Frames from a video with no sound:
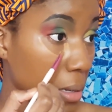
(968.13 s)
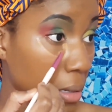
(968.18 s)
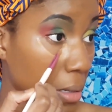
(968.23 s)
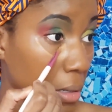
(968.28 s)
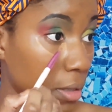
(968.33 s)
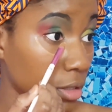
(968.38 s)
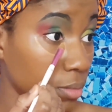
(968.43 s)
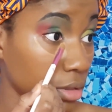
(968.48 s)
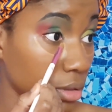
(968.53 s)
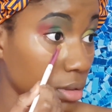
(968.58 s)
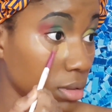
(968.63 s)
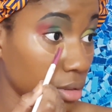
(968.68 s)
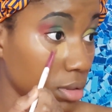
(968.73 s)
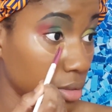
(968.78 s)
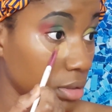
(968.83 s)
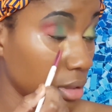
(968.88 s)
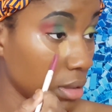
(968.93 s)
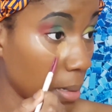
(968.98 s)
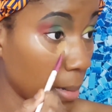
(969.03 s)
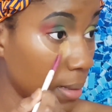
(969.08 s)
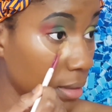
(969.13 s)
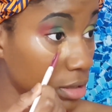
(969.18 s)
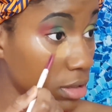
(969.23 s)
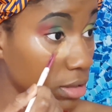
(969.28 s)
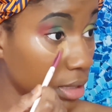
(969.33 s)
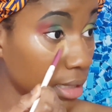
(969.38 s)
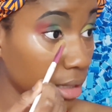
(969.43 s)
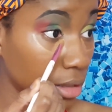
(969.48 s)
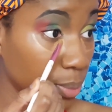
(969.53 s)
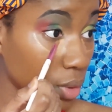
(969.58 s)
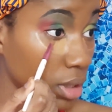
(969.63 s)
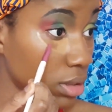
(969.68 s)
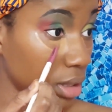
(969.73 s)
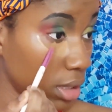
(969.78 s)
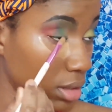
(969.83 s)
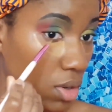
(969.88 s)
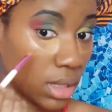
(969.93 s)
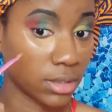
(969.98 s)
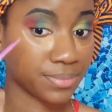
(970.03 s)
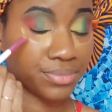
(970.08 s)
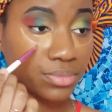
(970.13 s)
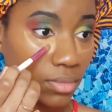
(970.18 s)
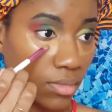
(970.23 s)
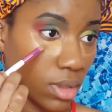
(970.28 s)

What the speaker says: So next I am concealing.